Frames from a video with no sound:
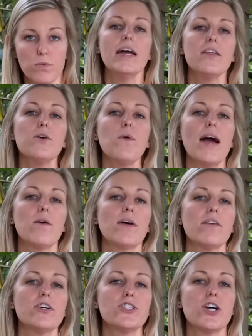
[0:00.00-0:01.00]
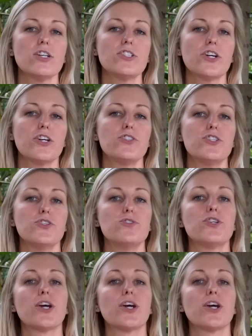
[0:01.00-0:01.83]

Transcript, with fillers: Either way, whatever shelter you choose,